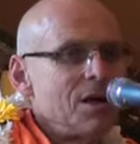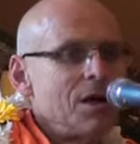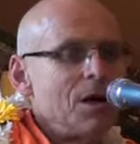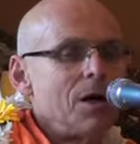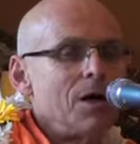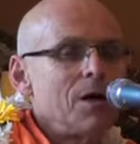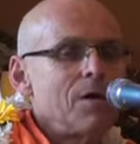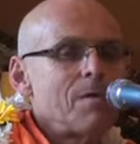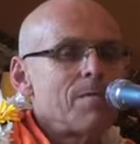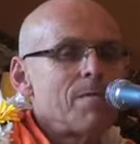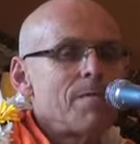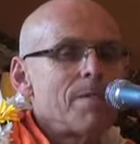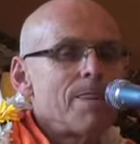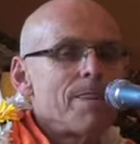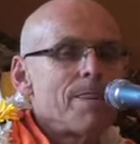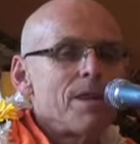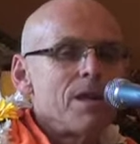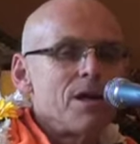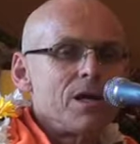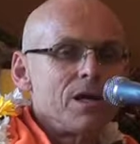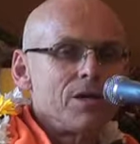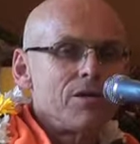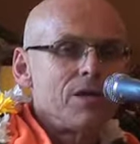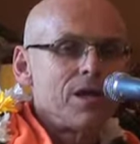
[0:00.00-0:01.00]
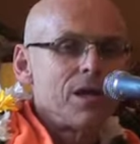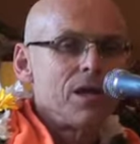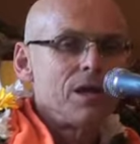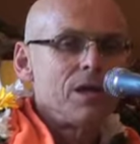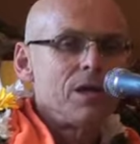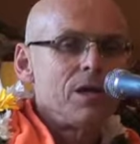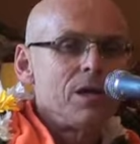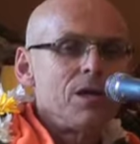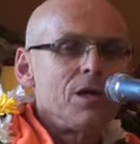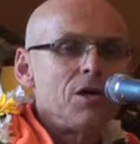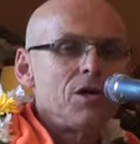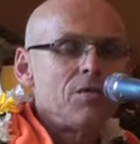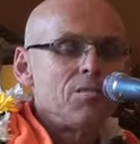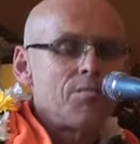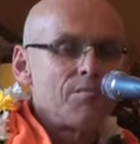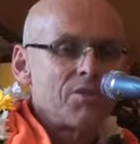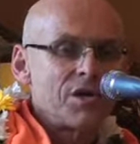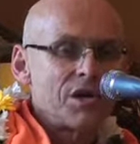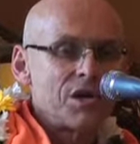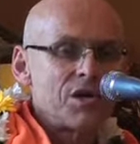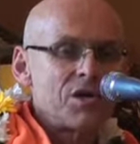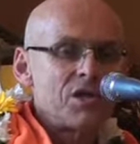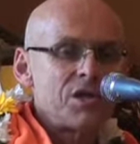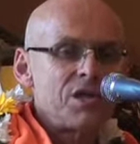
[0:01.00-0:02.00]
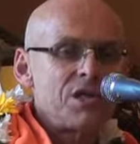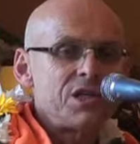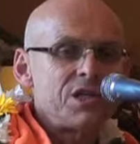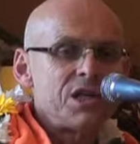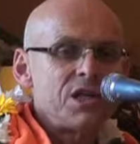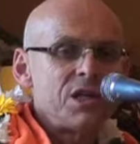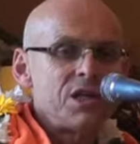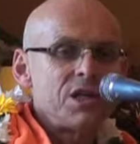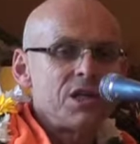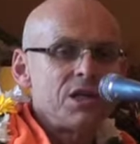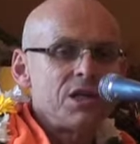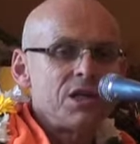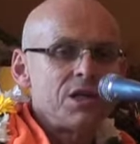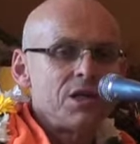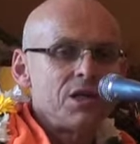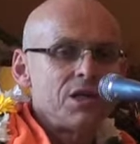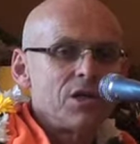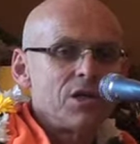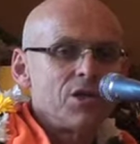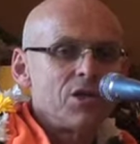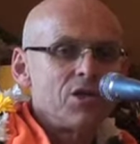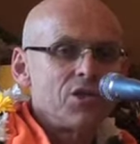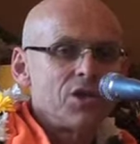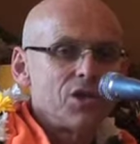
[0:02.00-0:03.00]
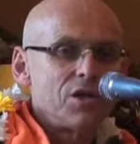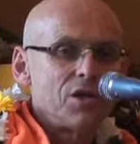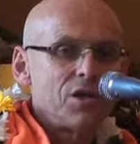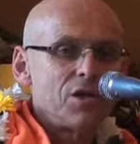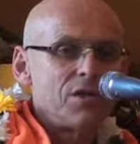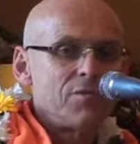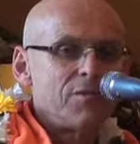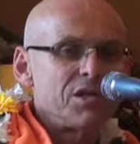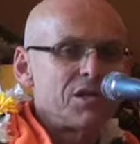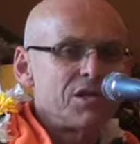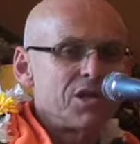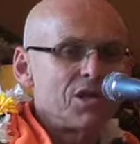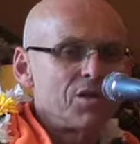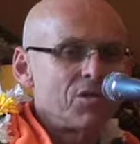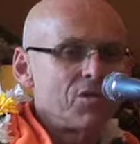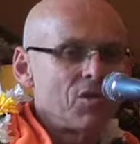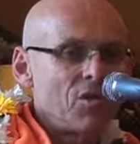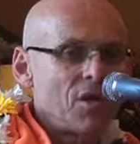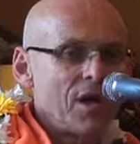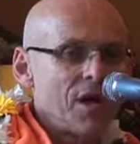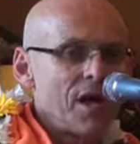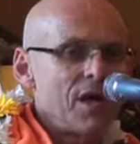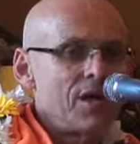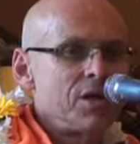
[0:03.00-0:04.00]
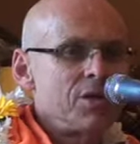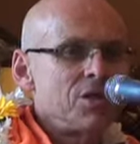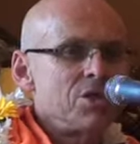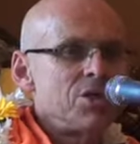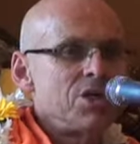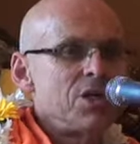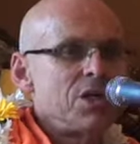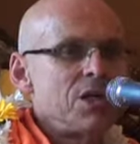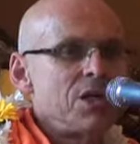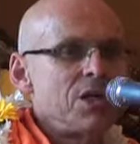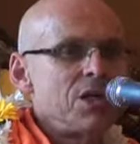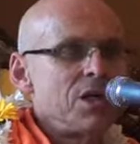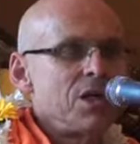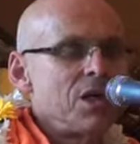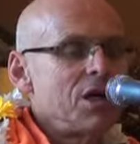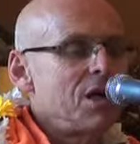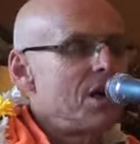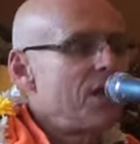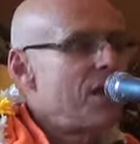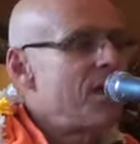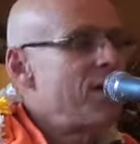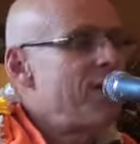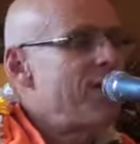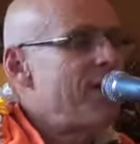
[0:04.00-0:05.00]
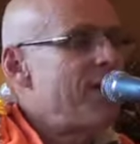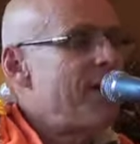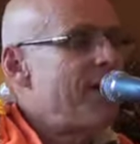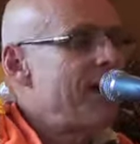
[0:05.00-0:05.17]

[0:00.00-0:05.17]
uh, then Prakriti, the material energy, and